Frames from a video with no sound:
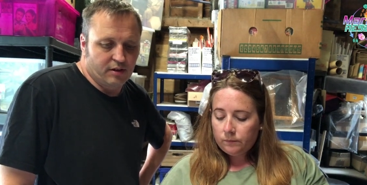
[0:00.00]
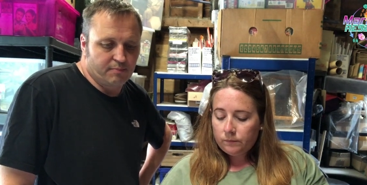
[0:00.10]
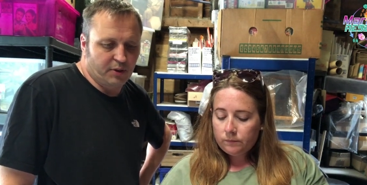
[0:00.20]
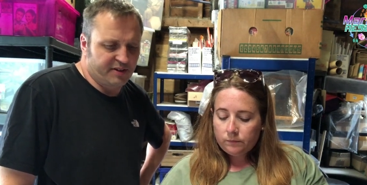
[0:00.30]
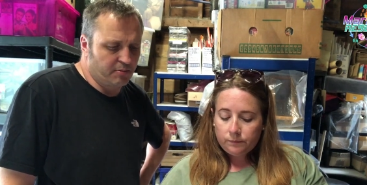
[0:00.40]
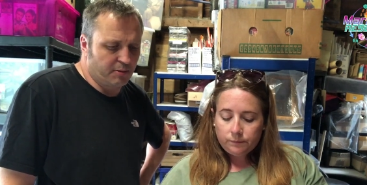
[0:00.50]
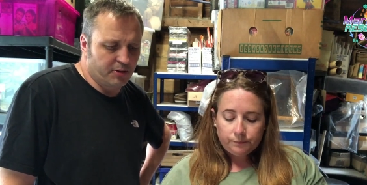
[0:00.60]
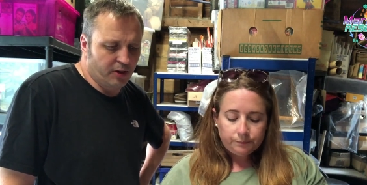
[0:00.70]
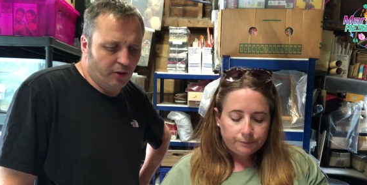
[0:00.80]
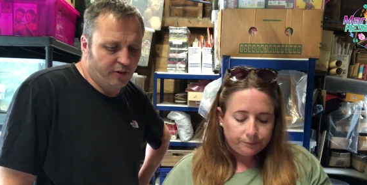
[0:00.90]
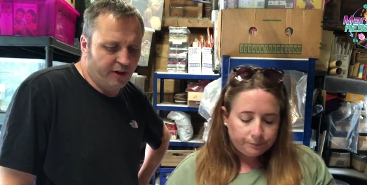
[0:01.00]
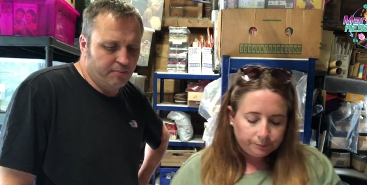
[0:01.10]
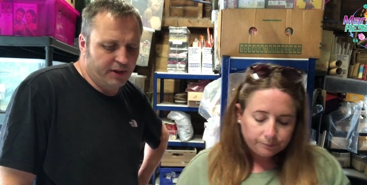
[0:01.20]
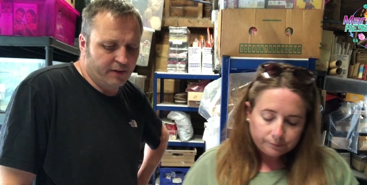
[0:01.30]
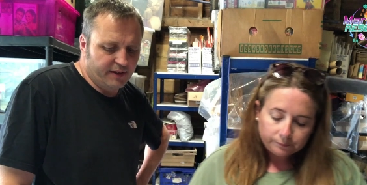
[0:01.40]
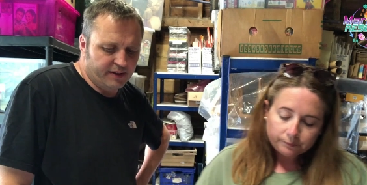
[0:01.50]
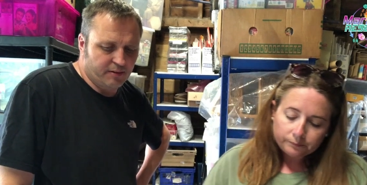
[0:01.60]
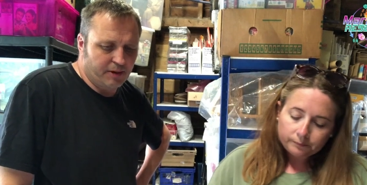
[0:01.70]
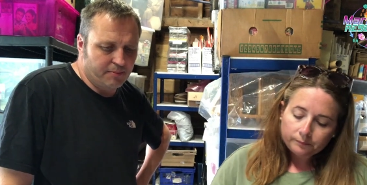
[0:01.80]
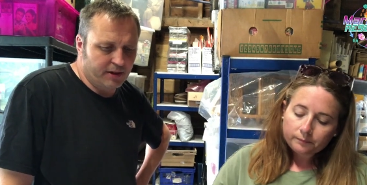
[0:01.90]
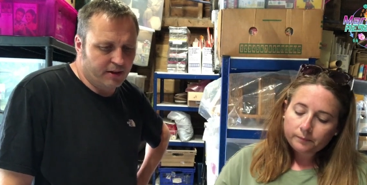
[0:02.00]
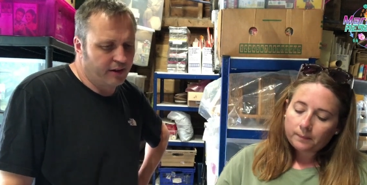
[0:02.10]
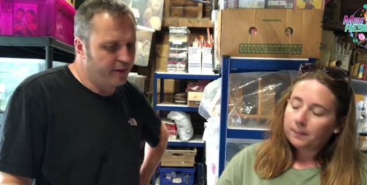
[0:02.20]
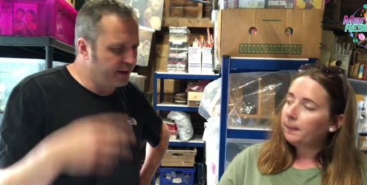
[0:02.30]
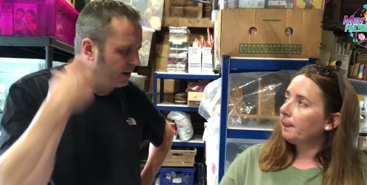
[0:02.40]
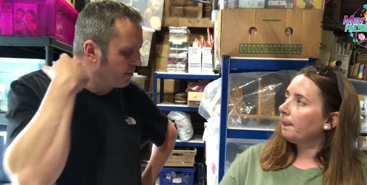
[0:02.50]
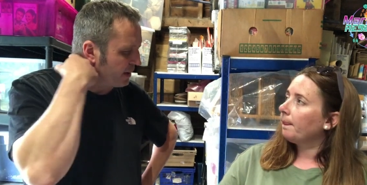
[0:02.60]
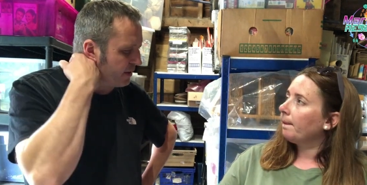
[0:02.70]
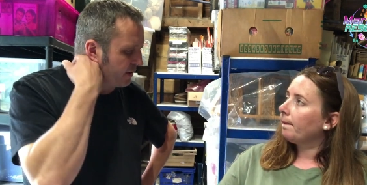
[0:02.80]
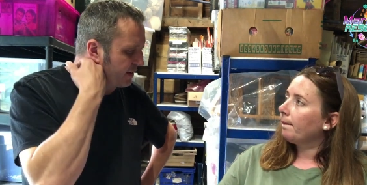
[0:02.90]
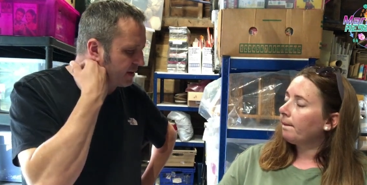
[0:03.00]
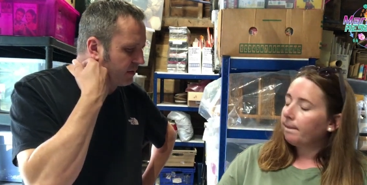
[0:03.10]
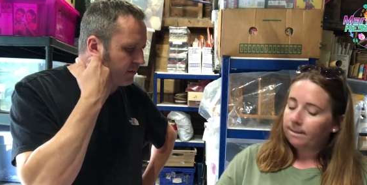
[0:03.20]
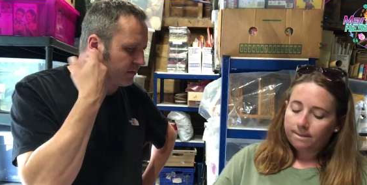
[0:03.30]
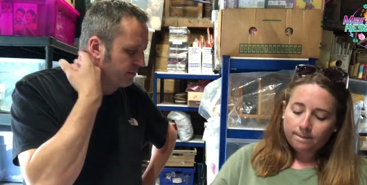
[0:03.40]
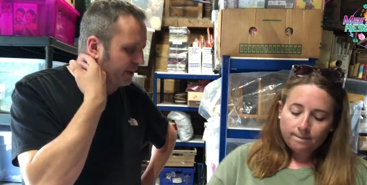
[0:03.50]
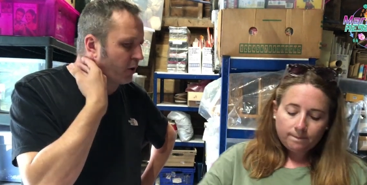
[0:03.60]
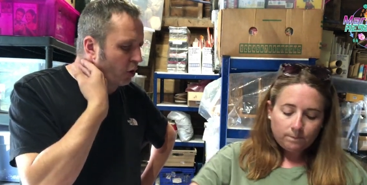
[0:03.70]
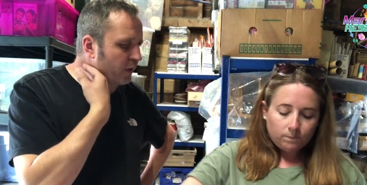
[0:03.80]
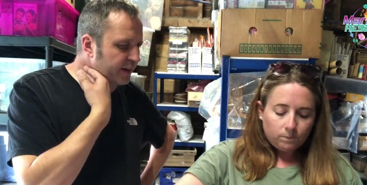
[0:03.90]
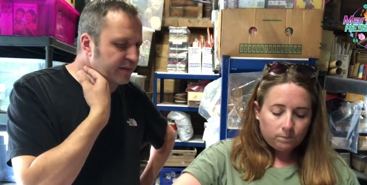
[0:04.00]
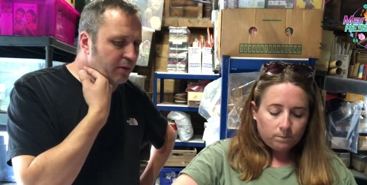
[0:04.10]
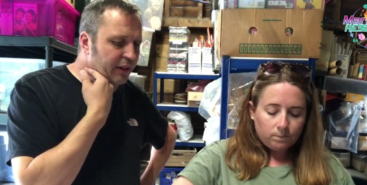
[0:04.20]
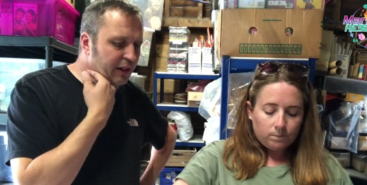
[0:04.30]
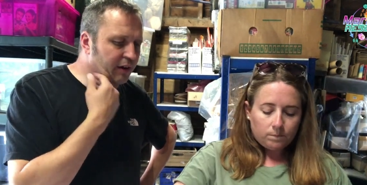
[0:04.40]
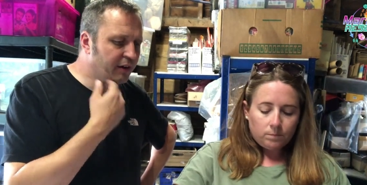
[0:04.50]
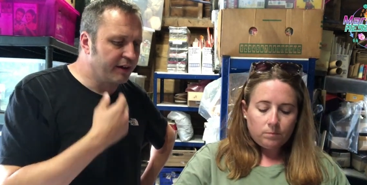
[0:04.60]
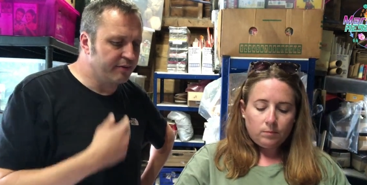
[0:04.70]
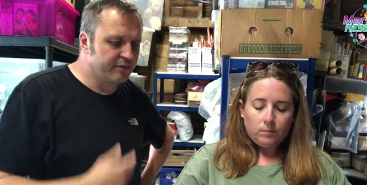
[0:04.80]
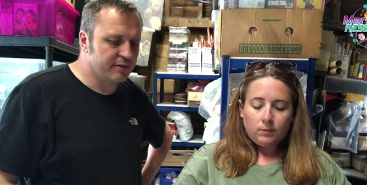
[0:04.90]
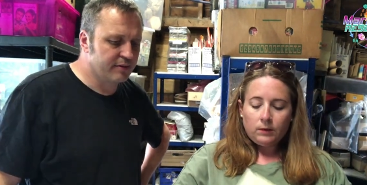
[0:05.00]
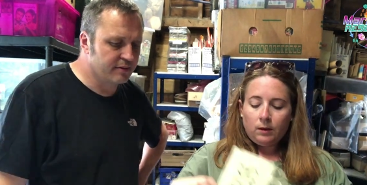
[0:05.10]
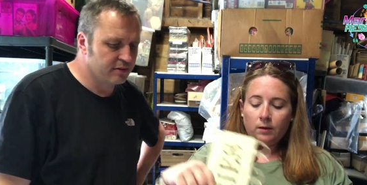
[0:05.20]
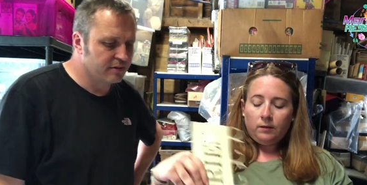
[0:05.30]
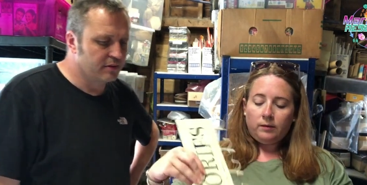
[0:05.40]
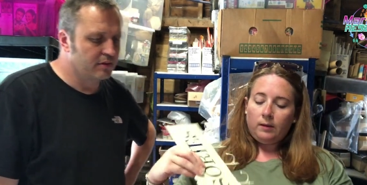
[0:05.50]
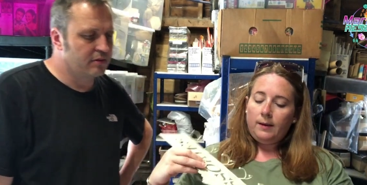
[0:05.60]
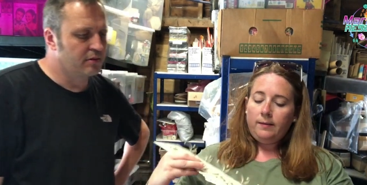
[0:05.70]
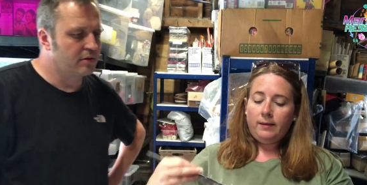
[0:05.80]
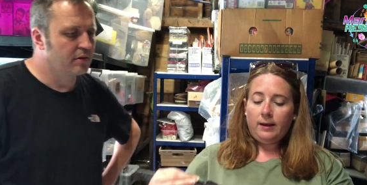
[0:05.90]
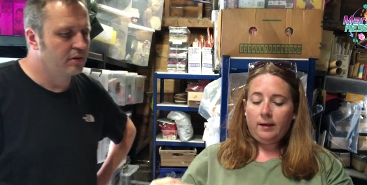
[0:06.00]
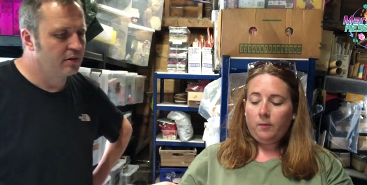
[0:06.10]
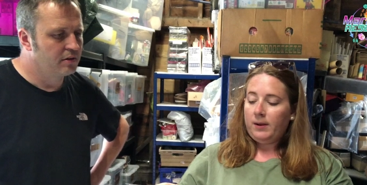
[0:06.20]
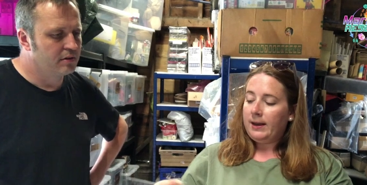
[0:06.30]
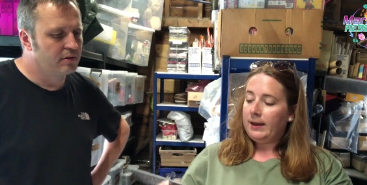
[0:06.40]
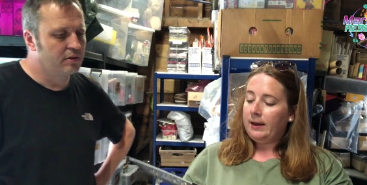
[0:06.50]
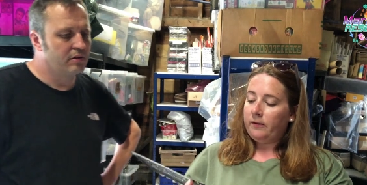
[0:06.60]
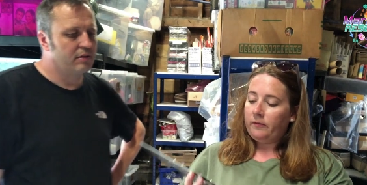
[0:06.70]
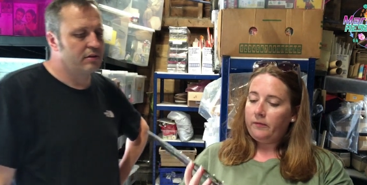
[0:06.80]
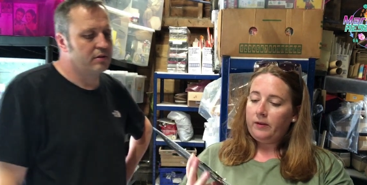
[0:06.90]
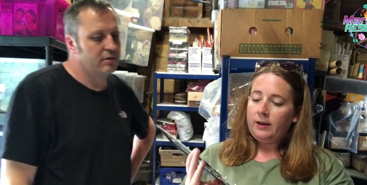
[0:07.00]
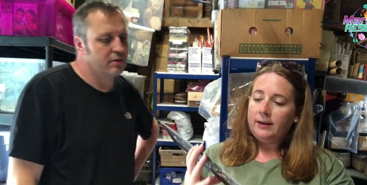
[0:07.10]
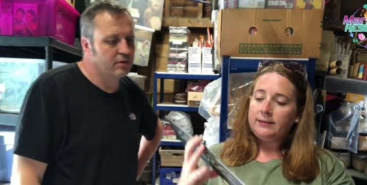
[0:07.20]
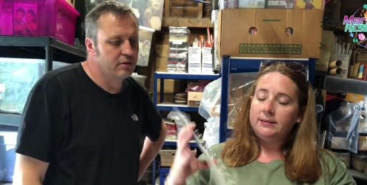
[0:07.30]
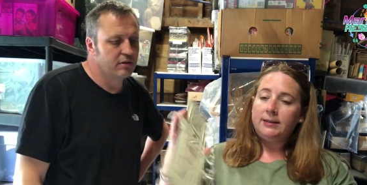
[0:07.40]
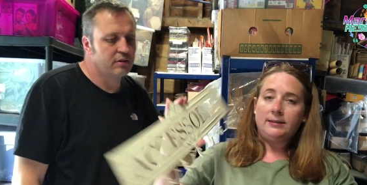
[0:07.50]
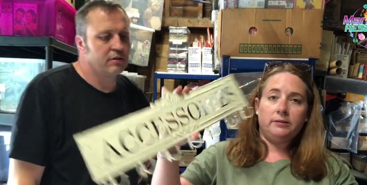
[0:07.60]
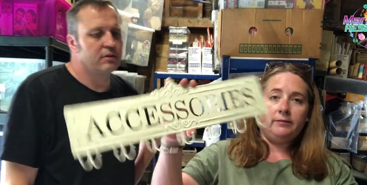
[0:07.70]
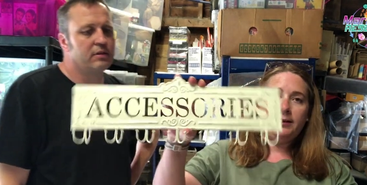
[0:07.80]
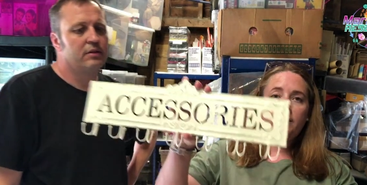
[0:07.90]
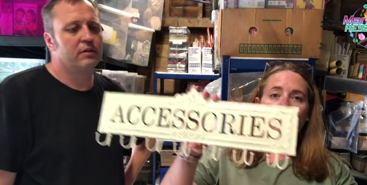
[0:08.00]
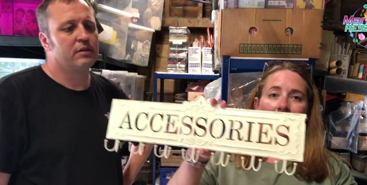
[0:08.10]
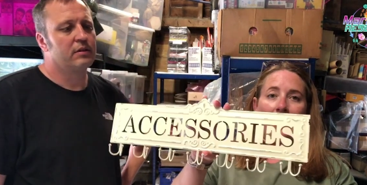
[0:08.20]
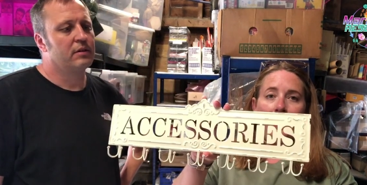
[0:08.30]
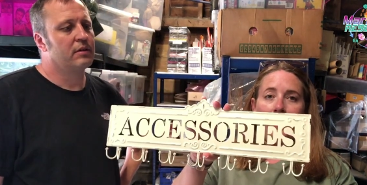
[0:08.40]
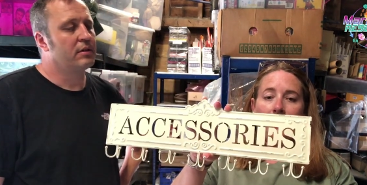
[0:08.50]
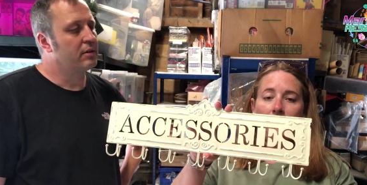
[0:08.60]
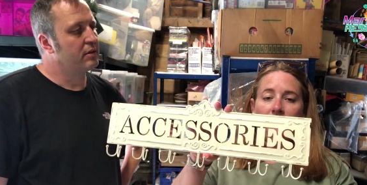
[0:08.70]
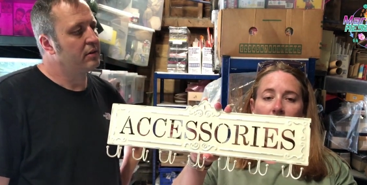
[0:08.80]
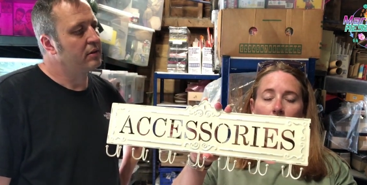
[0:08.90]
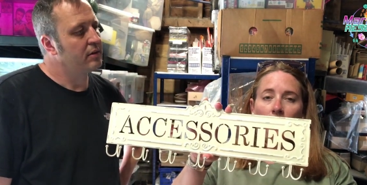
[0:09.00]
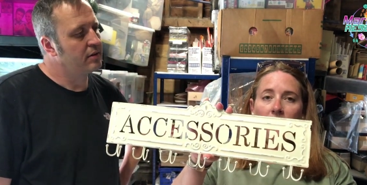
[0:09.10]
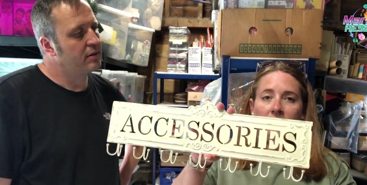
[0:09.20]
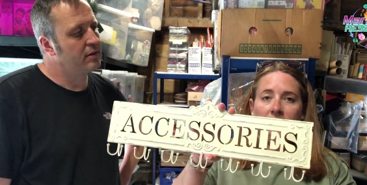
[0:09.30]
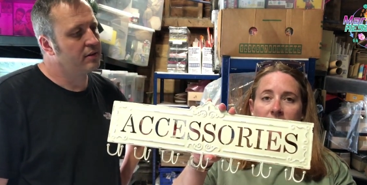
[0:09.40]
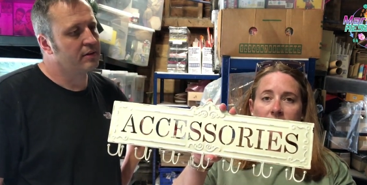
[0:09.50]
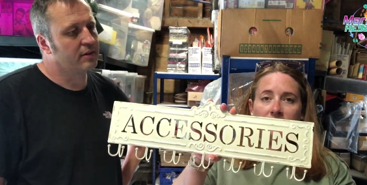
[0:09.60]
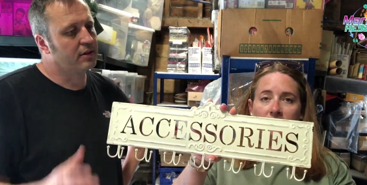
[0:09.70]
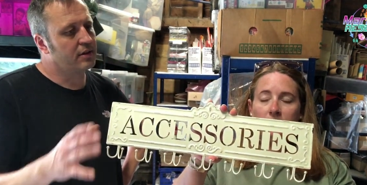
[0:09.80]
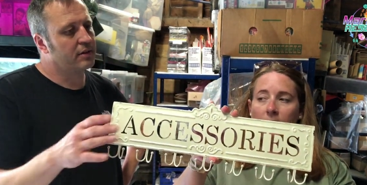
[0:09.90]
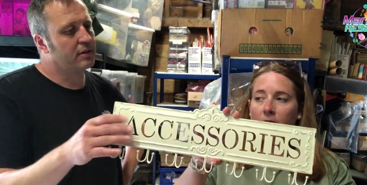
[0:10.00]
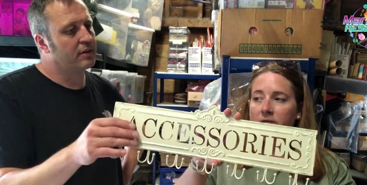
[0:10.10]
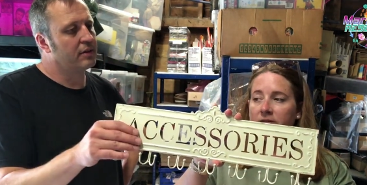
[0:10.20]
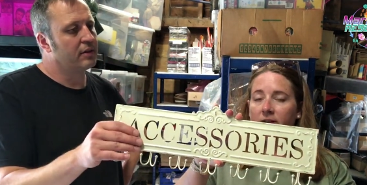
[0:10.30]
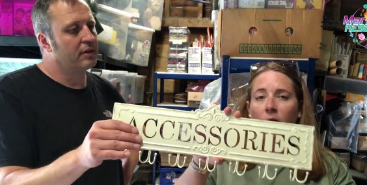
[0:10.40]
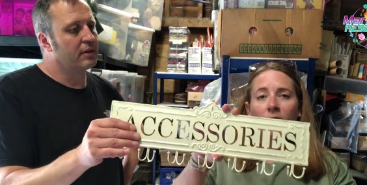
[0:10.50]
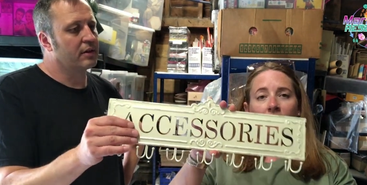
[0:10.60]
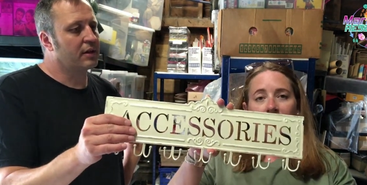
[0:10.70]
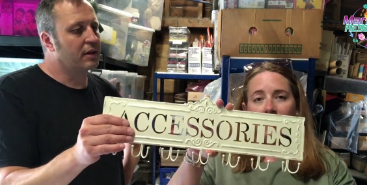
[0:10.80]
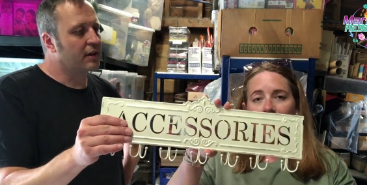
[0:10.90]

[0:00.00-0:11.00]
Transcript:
Speaker 1: possibly put an auto bid on this, or maybe no, I think I bidded on this bid on this one live.
Speaker 2: So in there we have an accessories plaque. Didn't want this, it's just part of the deal. That'll